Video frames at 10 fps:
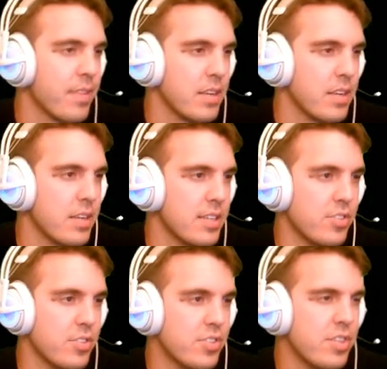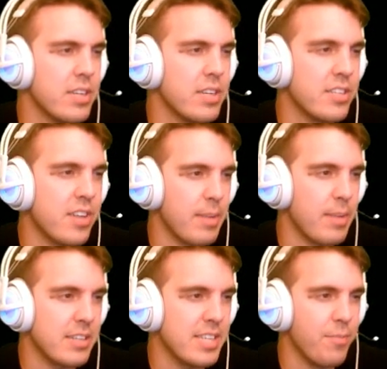Because you still wanted to talk
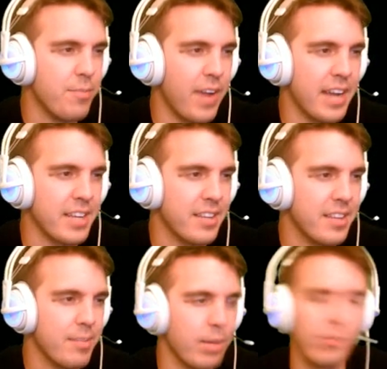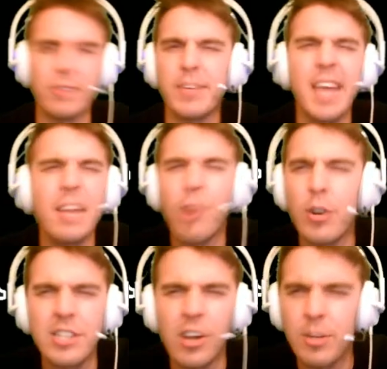about team fighting. But we kind of
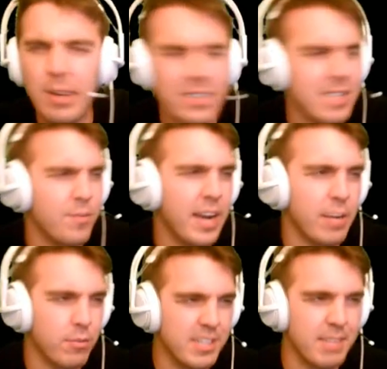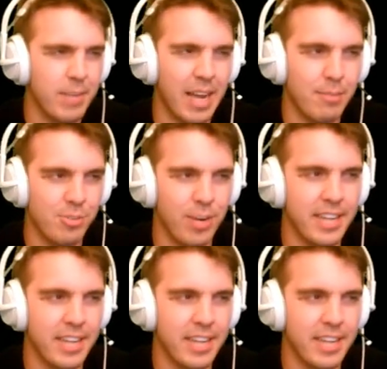already talked about team fighting with team comps, right?